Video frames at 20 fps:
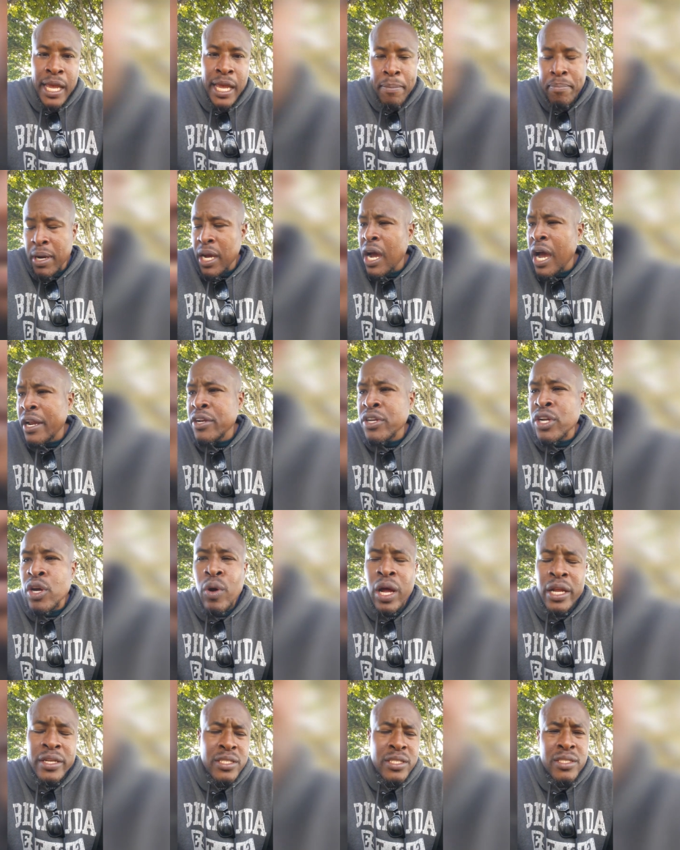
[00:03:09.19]
But I don't know about
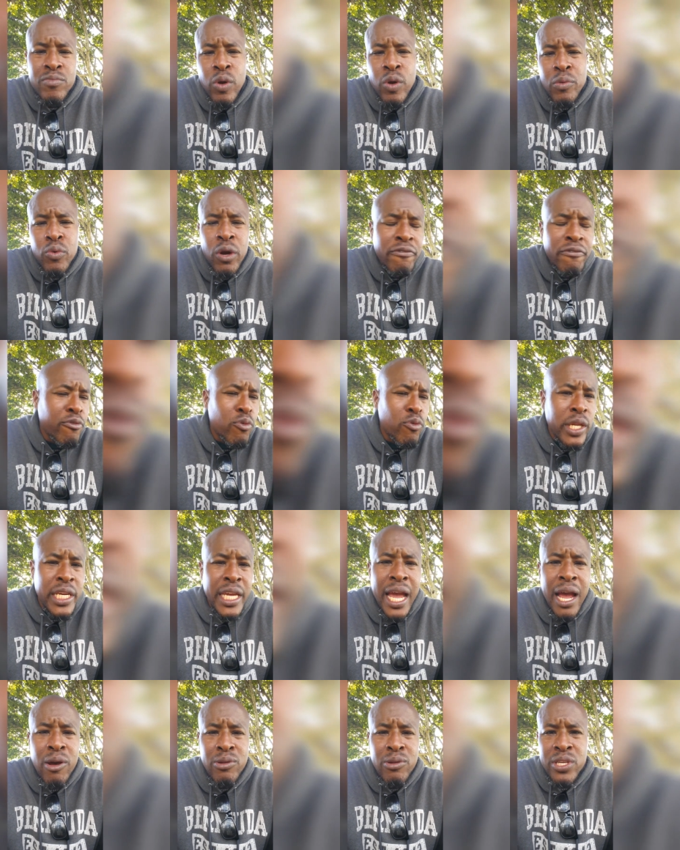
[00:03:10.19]
what, what forty
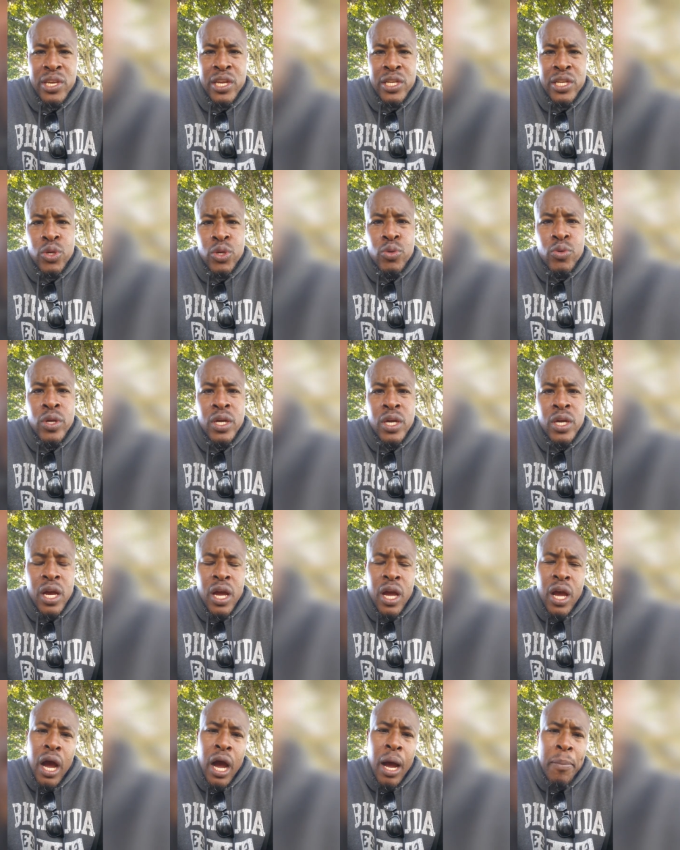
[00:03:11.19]
Cows can do
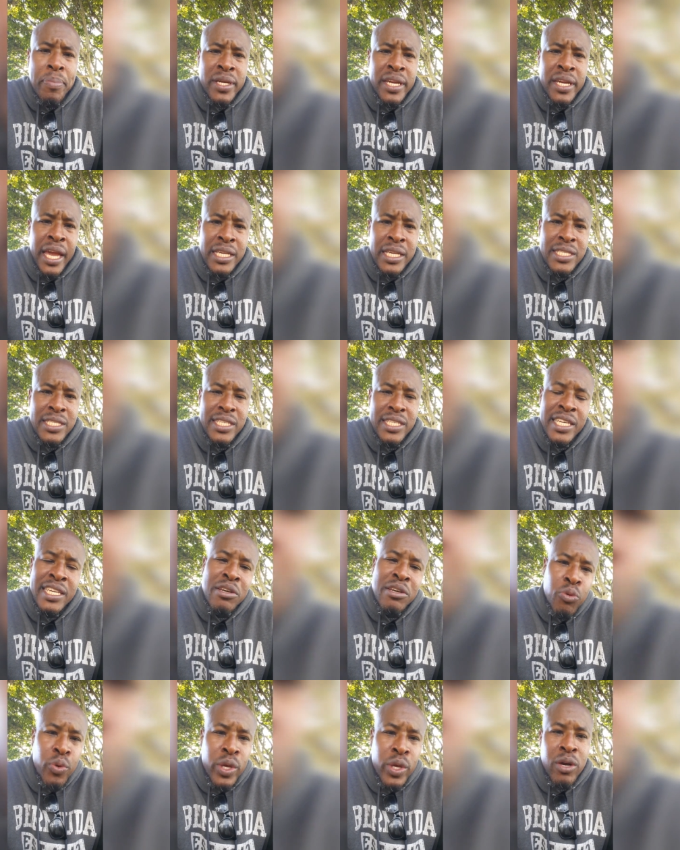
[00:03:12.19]
up against Ill
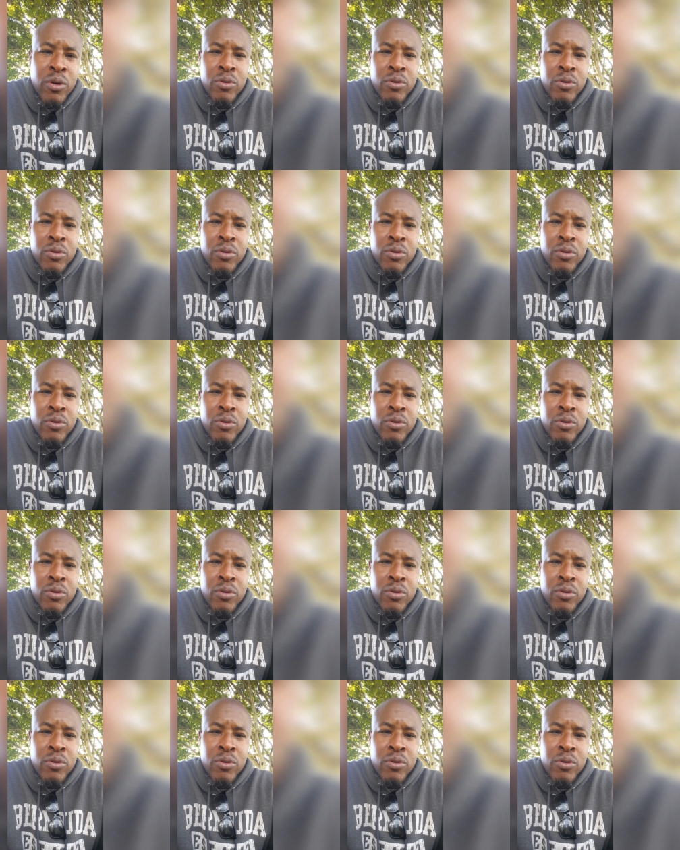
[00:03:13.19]
Will.